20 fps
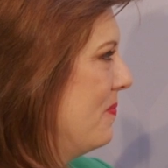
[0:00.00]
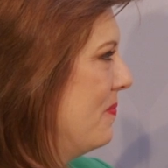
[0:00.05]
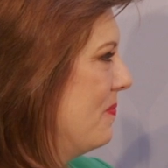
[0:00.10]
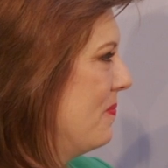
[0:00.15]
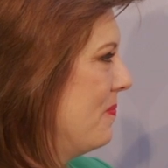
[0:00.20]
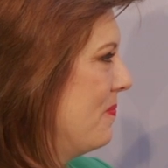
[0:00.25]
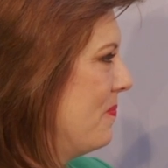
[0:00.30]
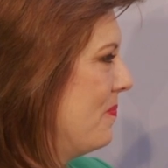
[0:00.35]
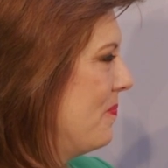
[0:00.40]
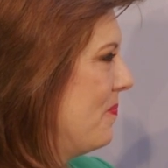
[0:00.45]

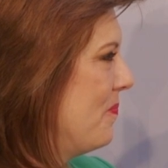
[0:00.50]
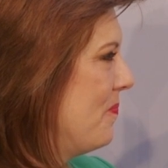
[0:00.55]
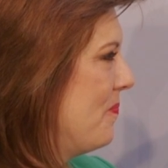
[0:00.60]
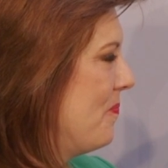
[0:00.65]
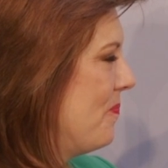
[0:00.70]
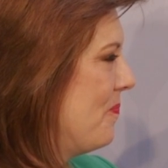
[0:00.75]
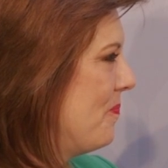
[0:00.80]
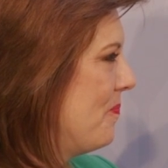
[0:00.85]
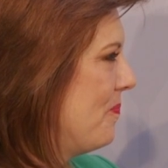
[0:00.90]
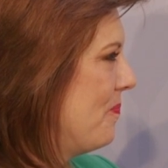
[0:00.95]

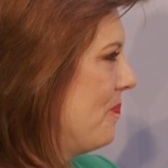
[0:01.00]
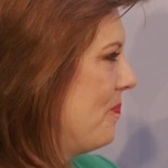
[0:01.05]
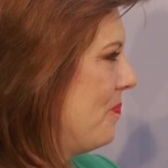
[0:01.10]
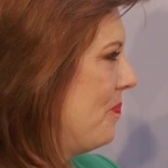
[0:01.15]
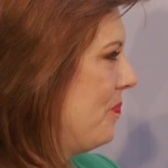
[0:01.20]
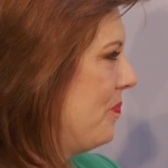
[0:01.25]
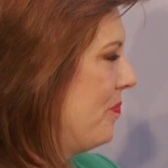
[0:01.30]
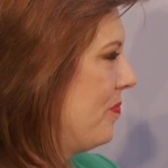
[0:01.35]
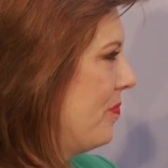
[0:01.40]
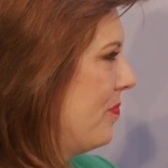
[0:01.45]

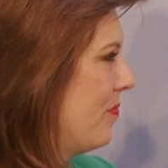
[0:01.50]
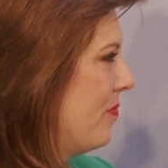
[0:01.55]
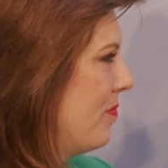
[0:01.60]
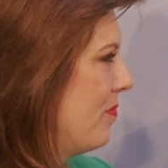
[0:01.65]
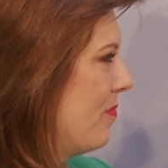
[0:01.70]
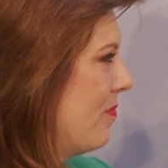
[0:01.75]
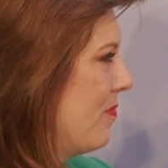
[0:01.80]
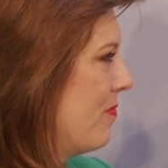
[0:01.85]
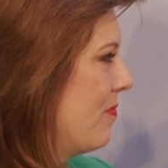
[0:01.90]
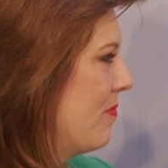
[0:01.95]

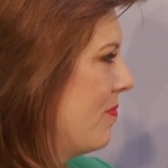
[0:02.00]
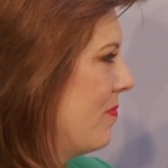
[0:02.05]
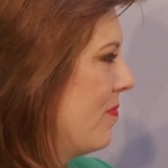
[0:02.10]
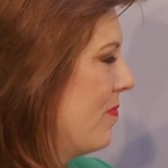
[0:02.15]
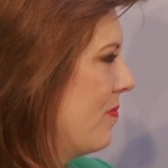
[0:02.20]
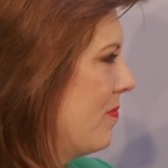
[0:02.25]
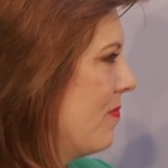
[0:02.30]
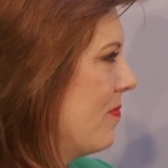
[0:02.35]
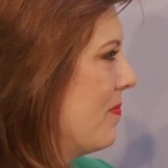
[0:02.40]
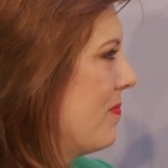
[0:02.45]

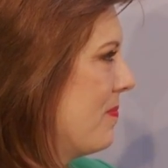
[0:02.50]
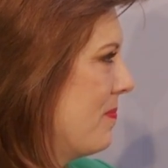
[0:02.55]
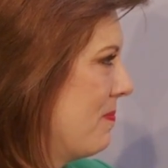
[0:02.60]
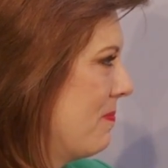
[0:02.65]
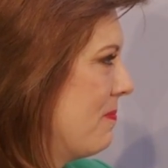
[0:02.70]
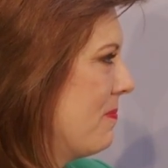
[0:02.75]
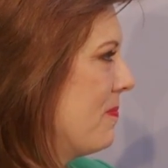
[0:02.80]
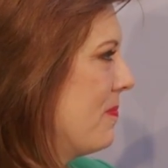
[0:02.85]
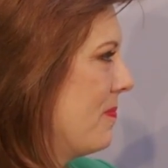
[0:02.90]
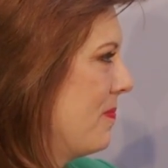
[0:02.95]

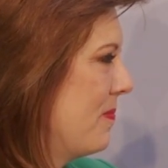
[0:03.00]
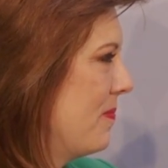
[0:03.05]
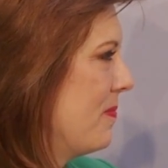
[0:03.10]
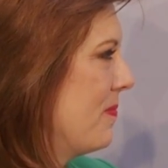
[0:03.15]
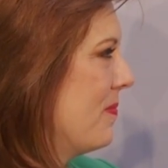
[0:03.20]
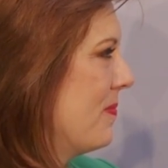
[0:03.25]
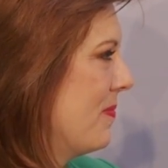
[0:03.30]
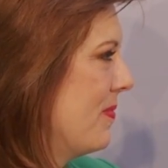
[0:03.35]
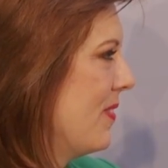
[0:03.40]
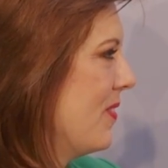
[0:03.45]

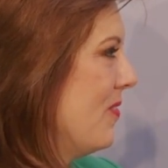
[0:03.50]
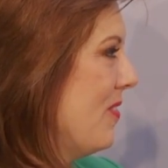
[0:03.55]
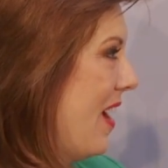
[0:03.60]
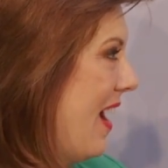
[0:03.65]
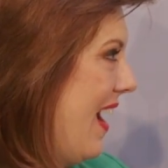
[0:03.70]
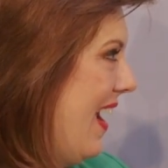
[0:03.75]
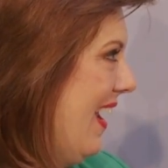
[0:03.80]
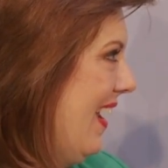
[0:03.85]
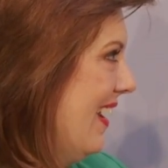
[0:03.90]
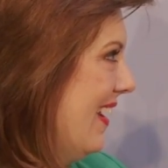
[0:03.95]

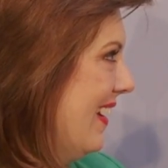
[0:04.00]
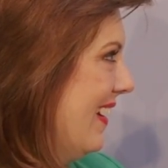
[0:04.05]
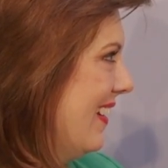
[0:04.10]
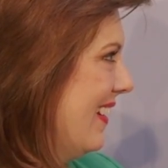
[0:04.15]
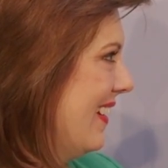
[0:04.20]
The person shown says nothing.